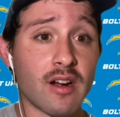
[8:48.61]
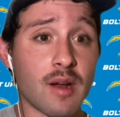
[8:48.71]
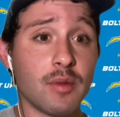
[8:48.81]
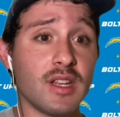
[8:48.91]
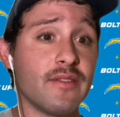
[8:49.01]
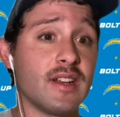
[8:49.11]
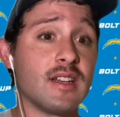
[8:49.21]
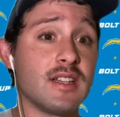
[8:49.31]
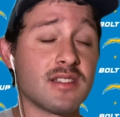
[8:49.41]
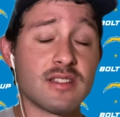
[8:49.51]
I believe, and
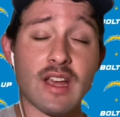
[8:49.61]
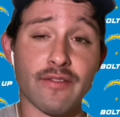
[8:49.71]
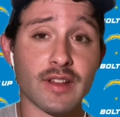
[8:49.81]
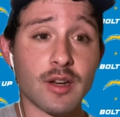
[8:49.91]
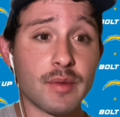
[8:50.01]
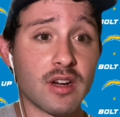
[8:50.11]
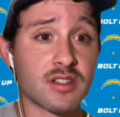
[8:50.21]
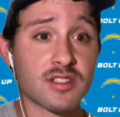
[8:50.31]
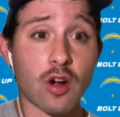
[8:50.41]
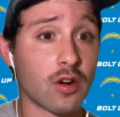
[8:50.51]
he's definitely going to be our
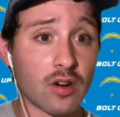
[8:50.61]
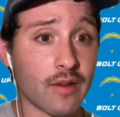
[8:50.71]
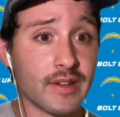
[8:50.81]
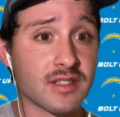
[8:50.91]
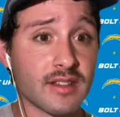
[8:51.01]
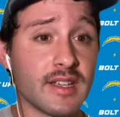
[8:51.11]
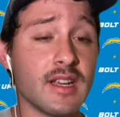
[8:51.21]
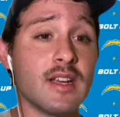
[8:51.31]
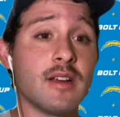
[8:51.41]
starter, obviously.